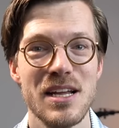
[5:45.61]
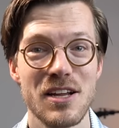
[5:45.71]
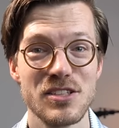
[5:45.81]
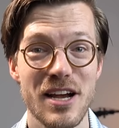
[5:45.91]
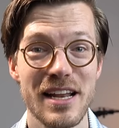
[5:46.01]

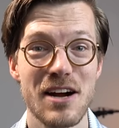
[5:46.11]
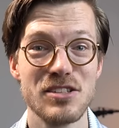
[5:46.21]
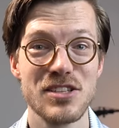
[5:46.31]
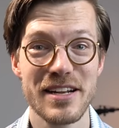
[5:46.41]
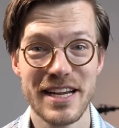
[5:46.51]
Now, cycling
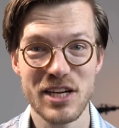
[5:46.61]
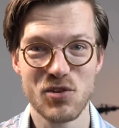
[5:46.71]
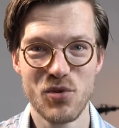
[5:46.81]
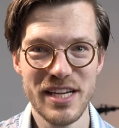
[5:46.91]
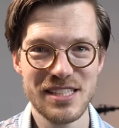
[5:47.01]
outside
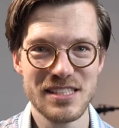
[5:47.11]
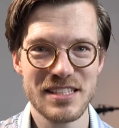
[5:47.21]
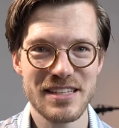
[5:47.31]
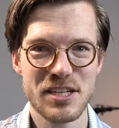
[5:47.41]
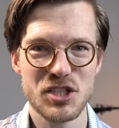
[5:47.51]
increases
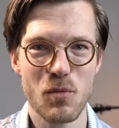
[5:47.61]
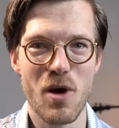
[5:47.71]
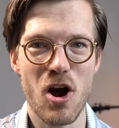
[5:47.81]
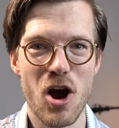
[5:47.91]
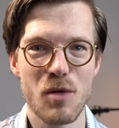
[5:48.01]
the tension on
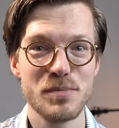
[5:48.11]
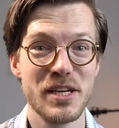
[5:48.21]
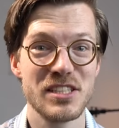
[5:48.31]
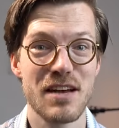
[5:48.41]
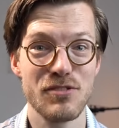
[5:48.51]
my arms
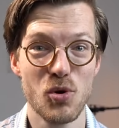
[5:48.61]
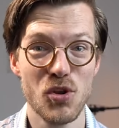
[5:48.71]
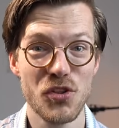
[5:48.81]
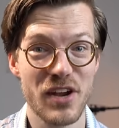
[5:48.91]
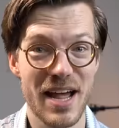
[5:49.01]
because I have to
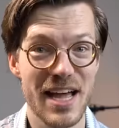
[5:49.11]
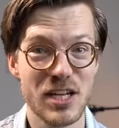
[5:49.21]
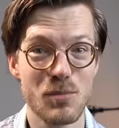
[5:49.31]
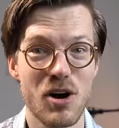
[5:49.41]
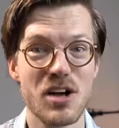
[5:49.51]
hold onto the
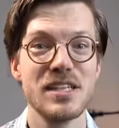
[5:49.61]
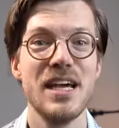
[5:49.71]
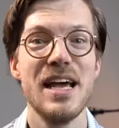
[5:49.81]
handlebars, and